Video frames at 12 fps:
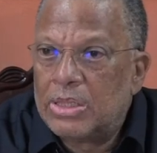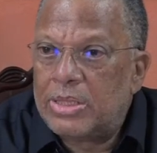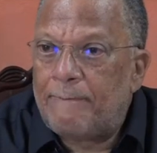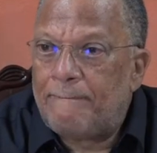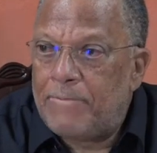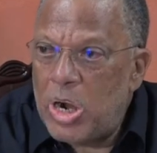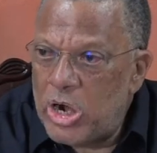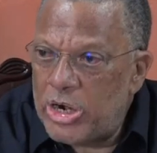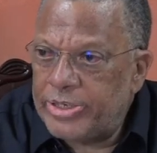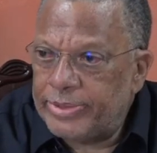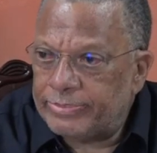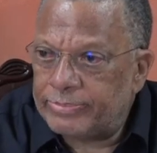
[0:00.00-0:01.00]
The
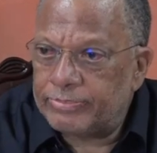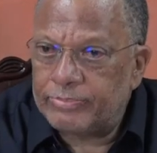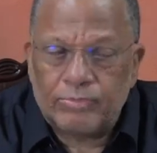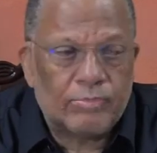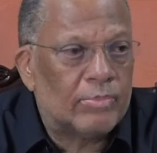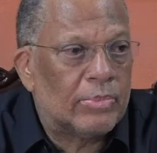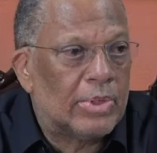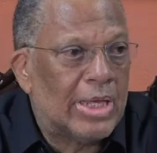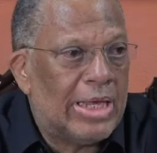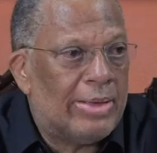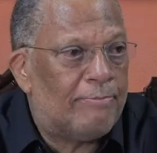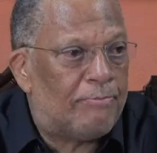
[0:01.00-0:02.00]
burden
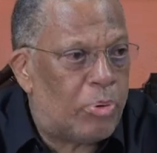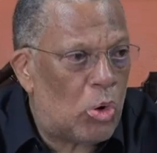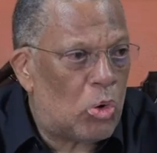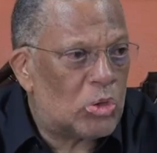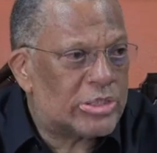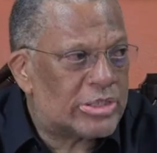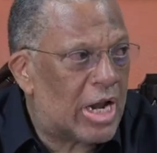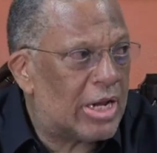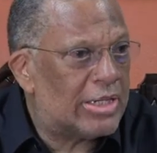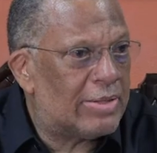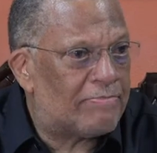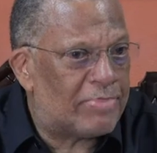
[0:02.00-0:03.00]
imposed
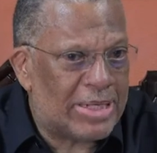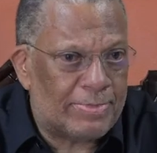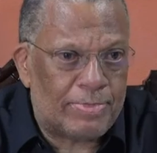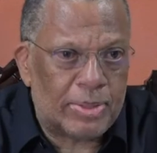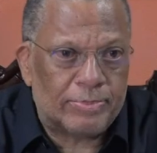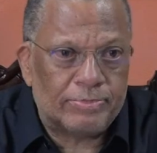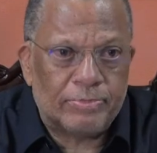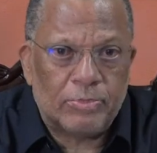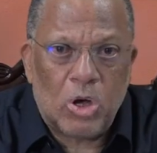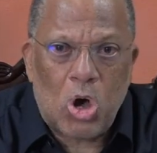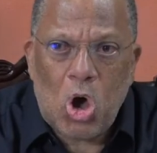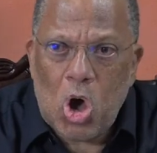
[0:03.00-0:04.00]
on the people,
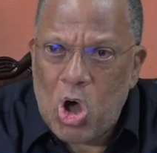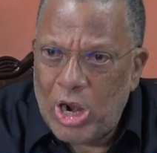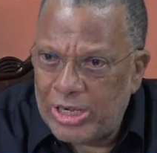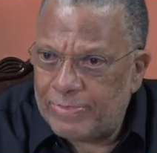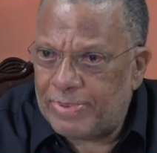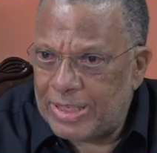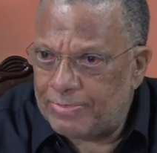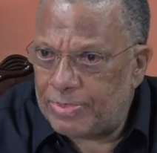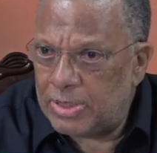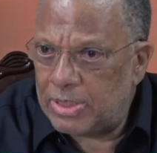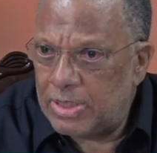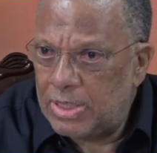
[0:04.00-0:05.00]
all the
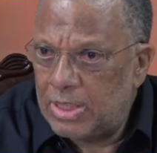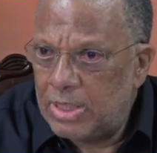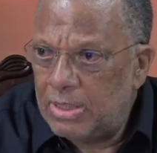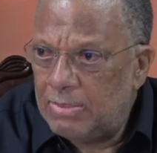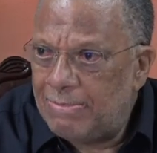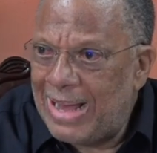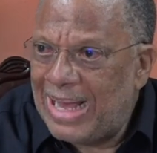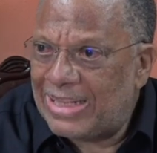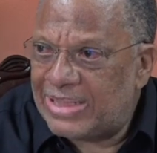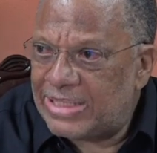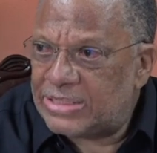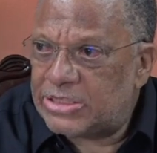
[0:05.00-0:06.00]
people, by
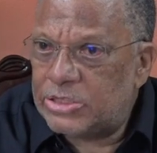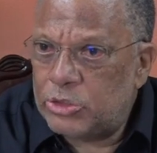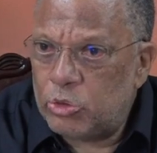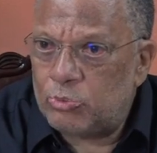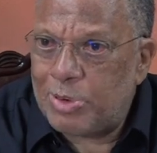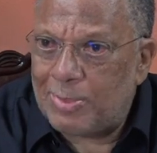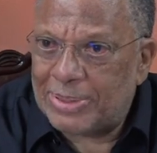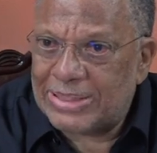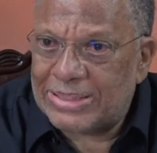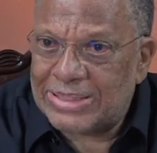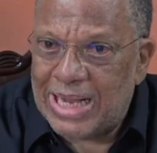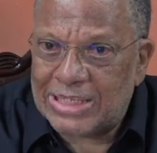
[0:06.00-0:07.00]
this new
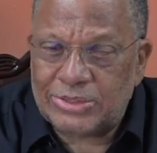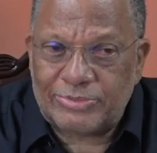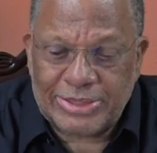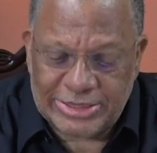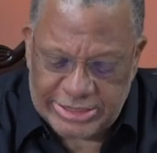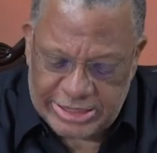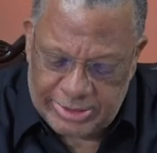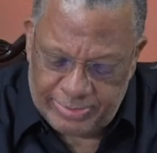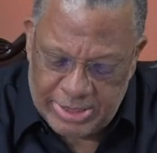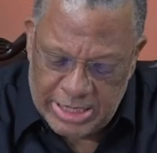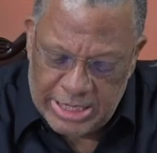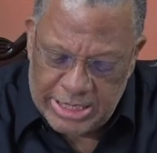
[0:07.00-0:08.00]
property tax
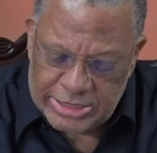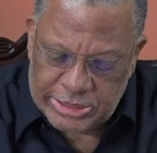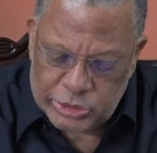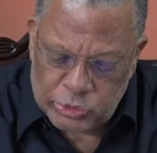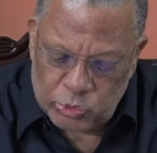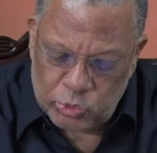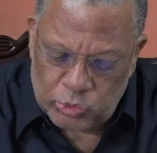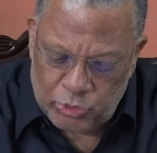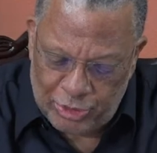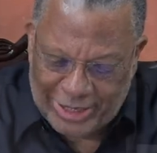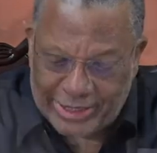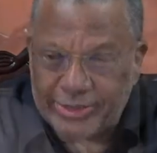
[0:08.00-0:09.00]
regime is too
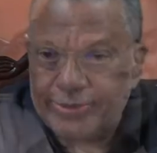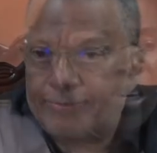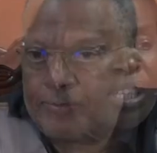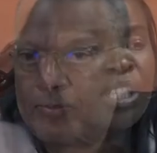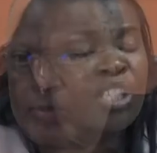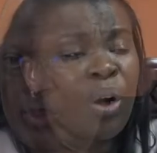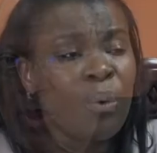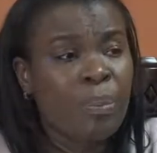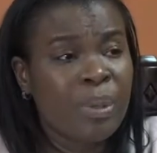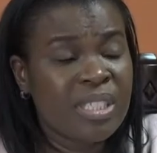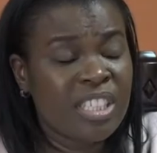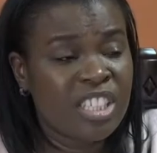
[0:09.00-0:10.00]
great. It is our
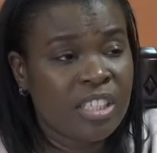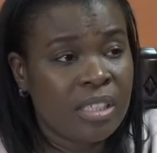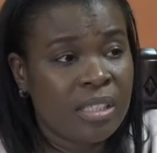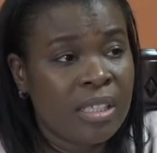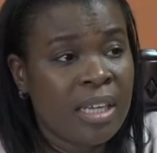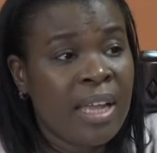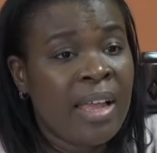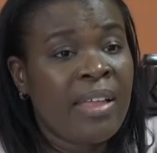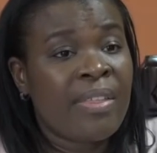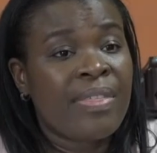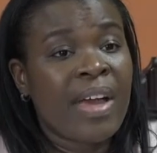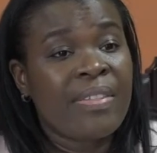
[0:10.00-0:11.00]
position
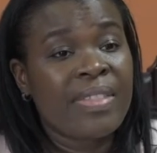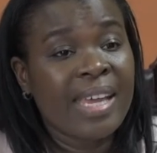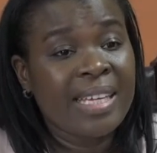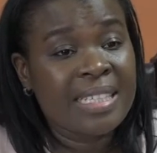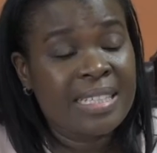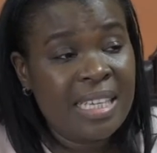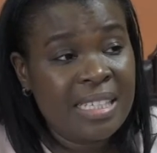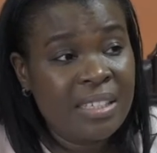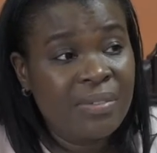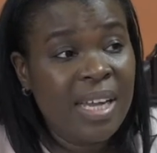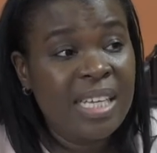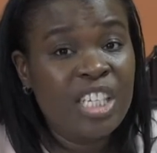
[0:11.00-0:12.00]
that the
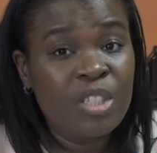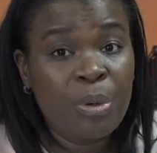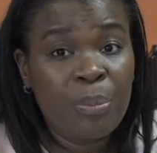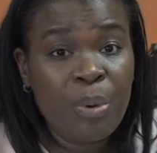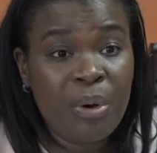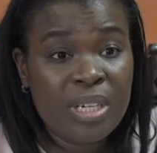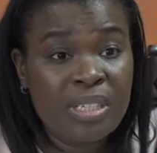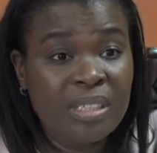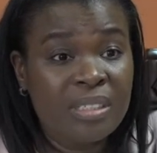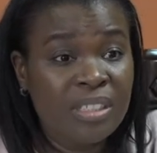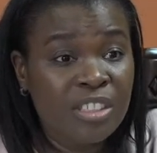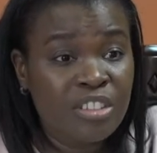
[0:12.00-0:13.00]
excessive and
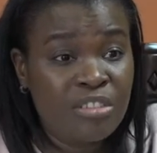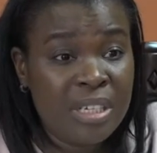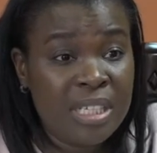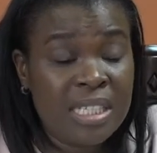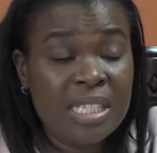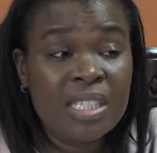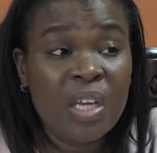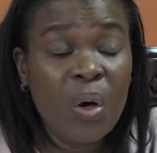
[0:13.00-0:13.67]
disproportionate increase is